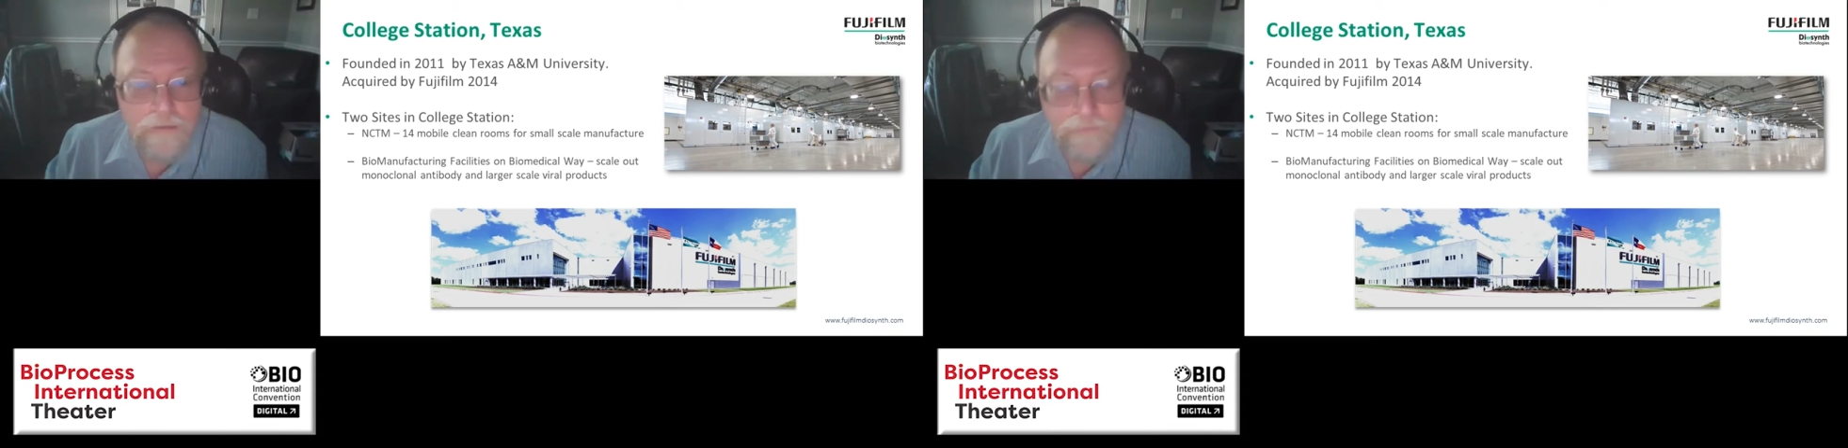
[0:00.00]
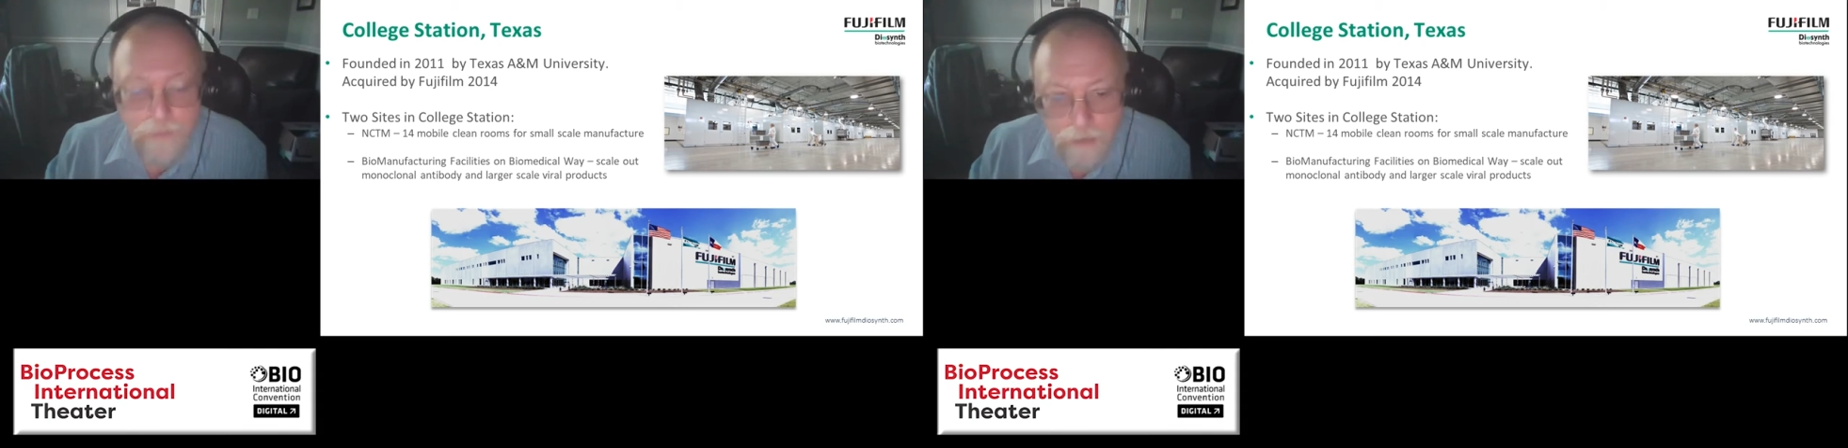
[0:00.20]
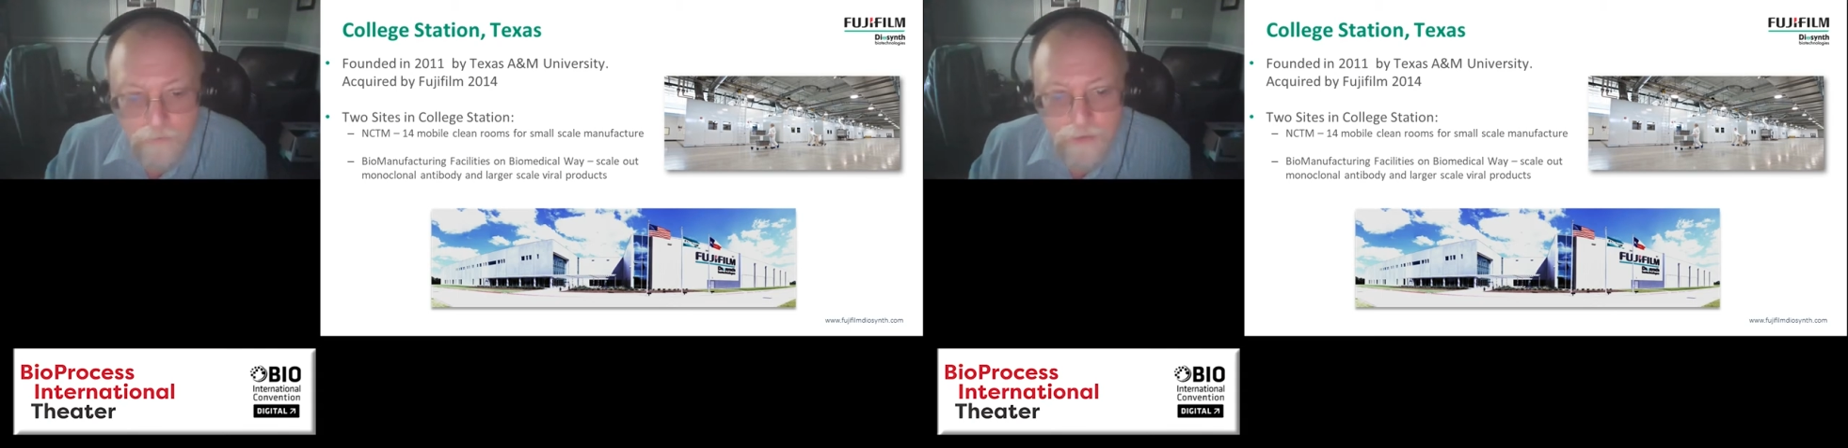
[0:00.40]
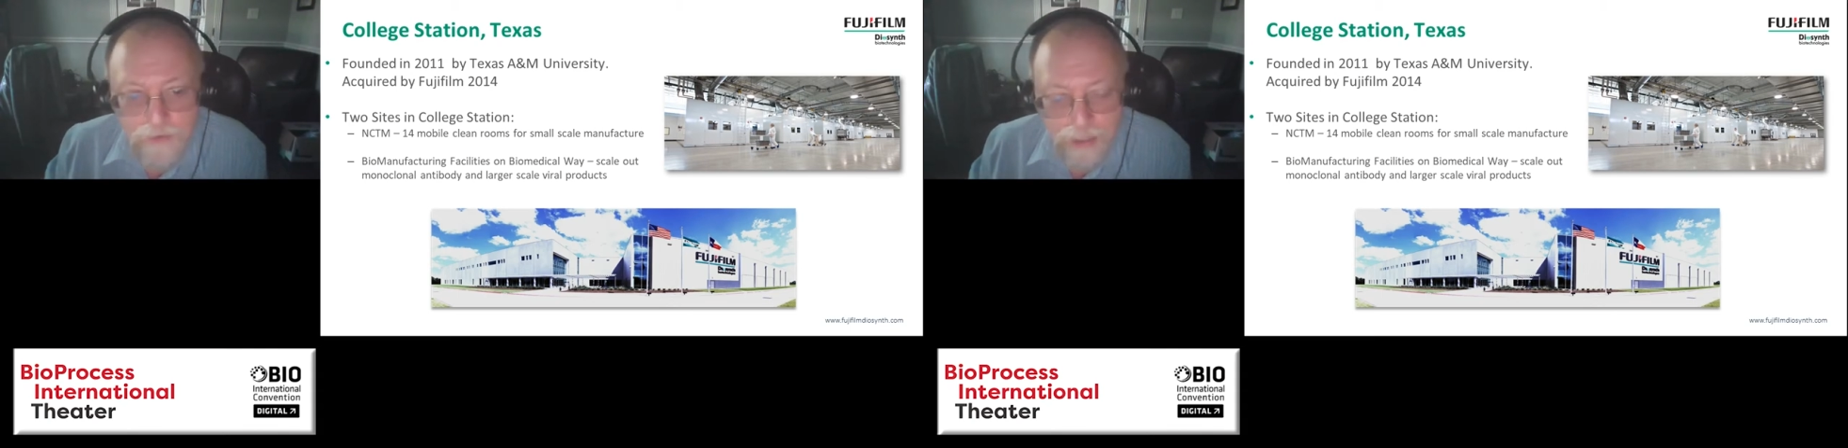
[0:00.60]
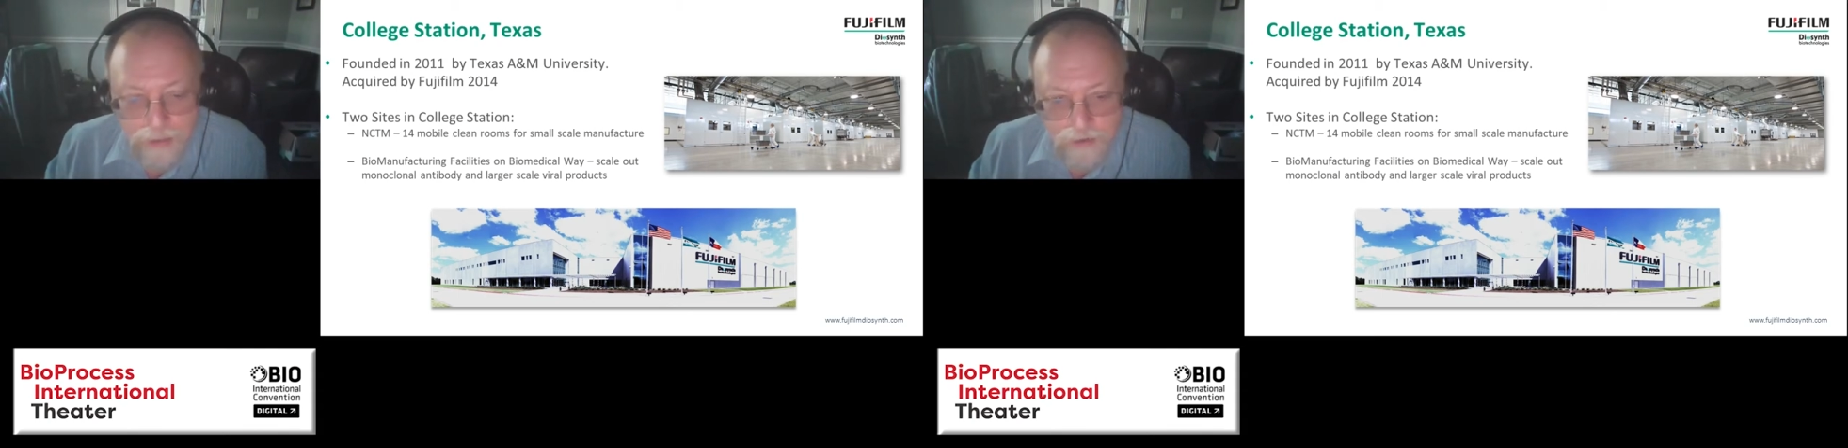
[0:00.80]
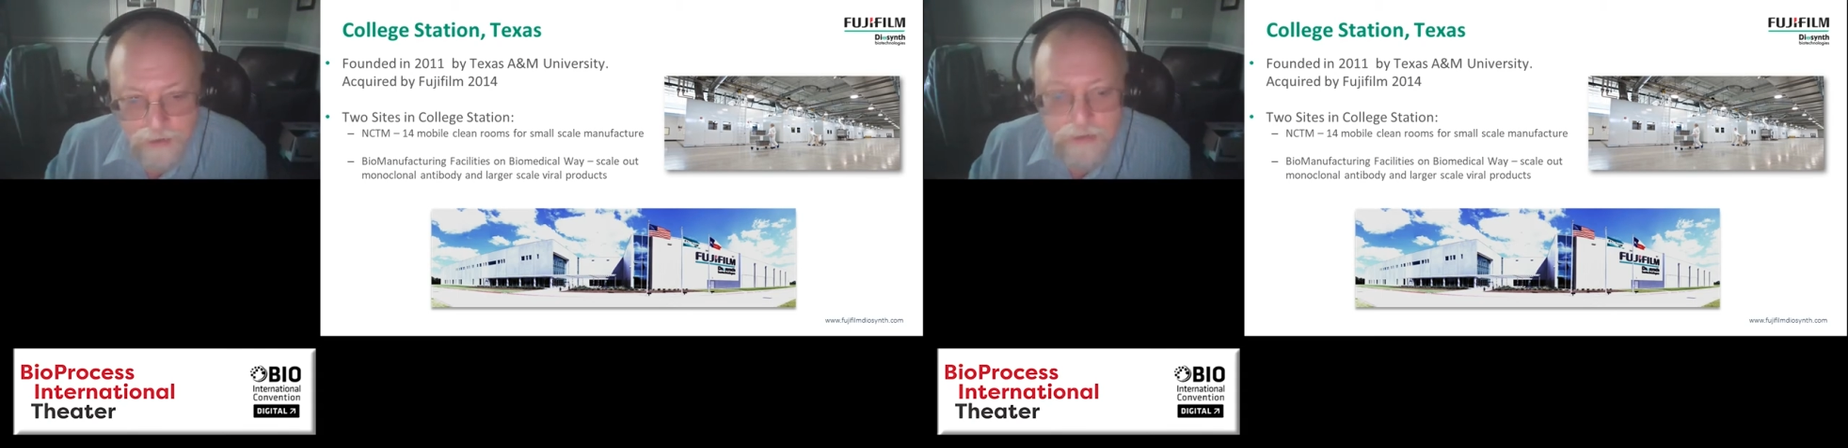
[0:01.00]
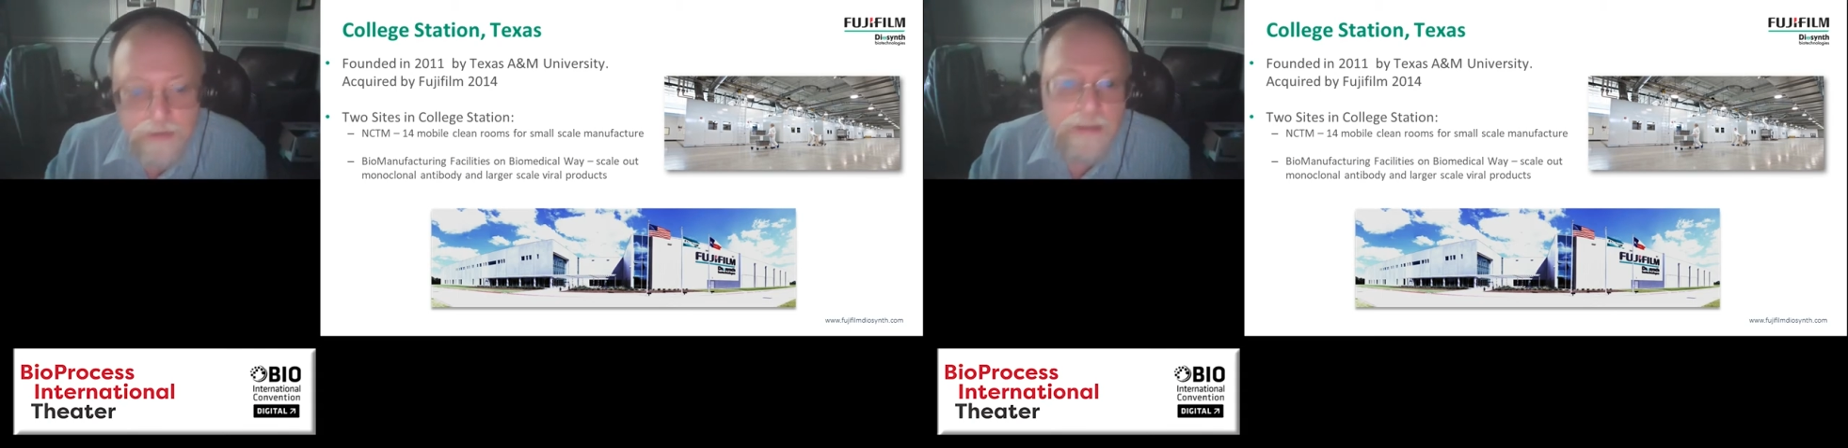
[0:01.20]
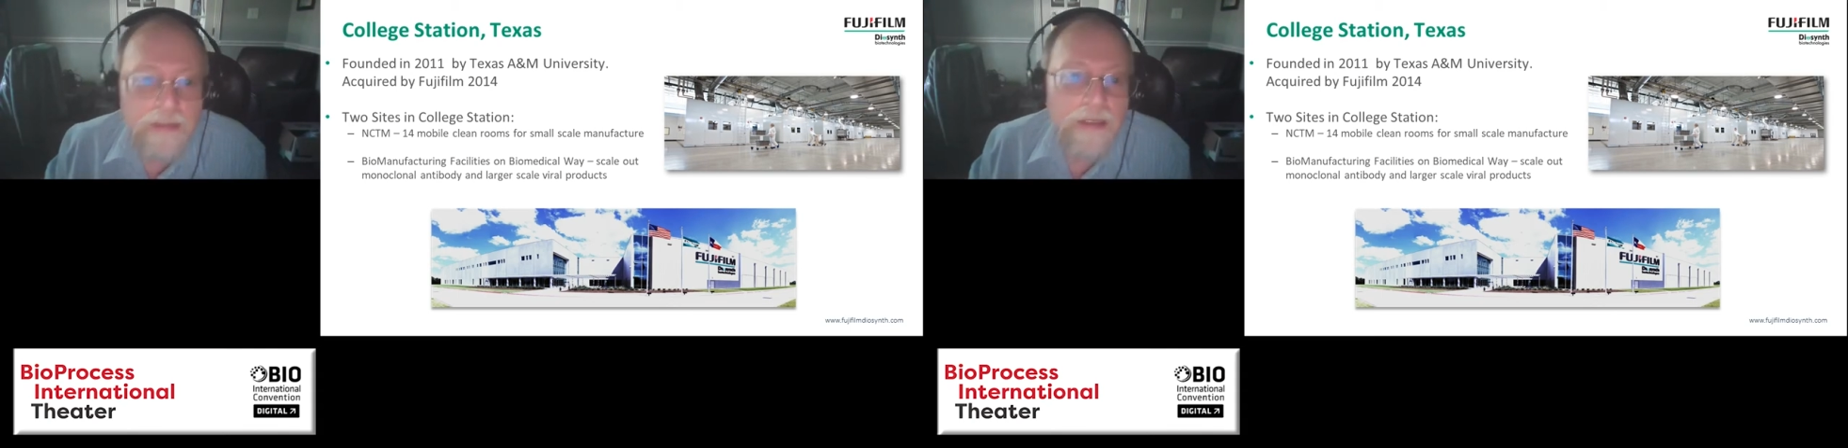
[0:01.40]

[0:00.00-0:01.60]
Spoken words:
viral section.